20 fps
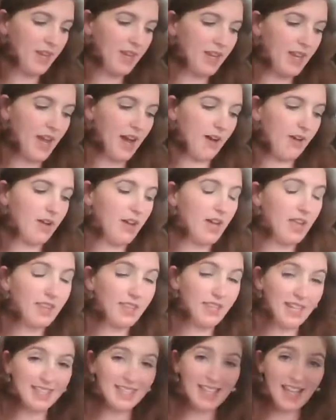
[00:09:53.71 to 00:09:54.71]
Now,
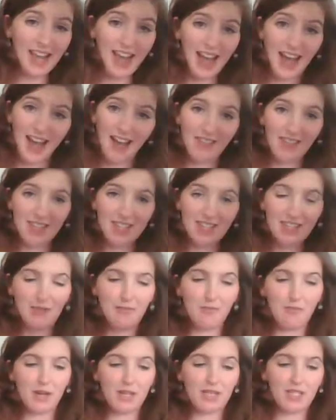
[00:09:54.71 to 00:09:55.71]
the next thing I have is
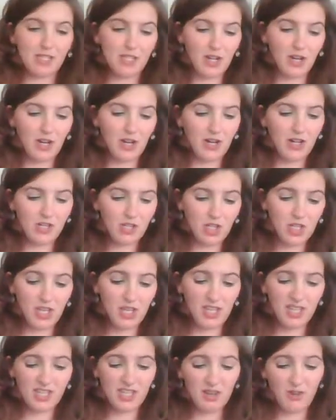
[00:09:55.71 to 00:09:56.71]
some Munster cheese.